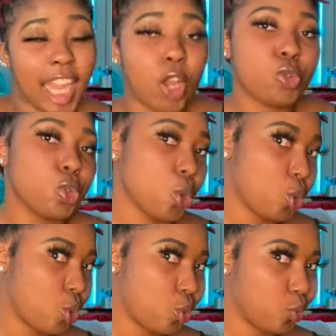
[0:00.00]

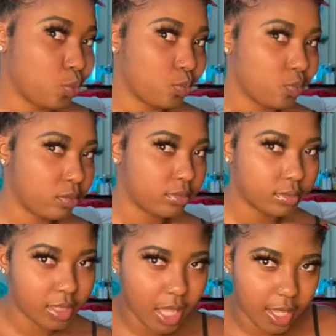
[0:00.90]
So,
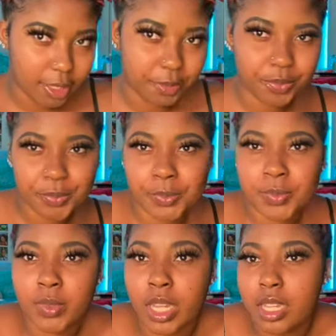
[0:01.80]
yeah.
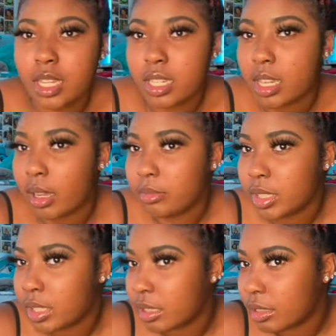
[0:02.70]
I'm
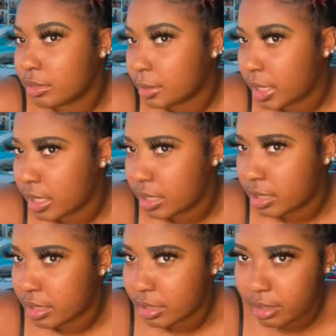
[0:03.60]
really in love with my
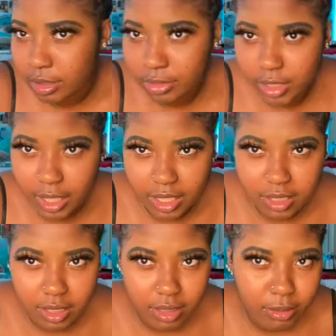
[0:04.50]
edges. I forgot
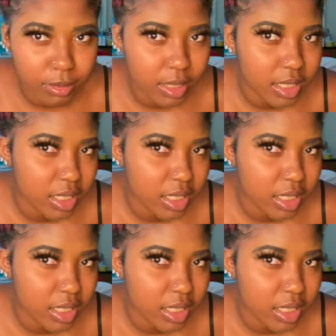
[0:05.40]
that them, but...